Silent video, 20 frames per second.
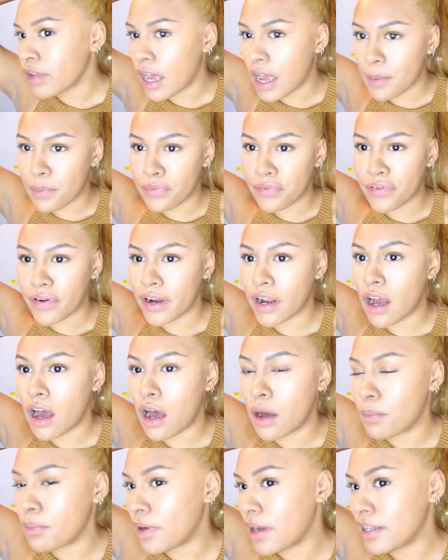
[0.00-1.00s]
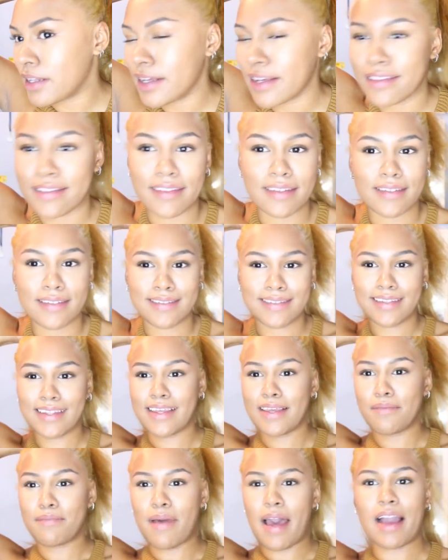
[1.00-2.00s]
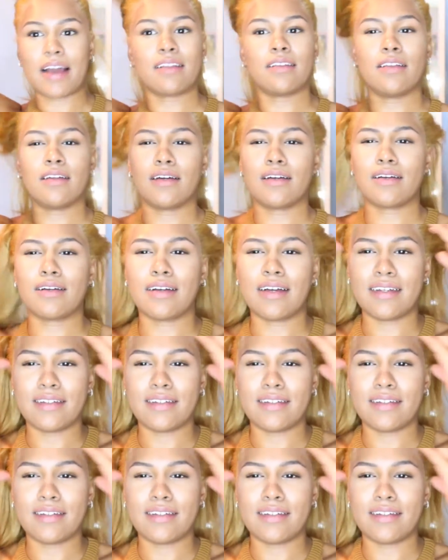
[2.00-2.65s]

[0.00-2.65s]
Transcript: I prefer it up. I like the sleek back look.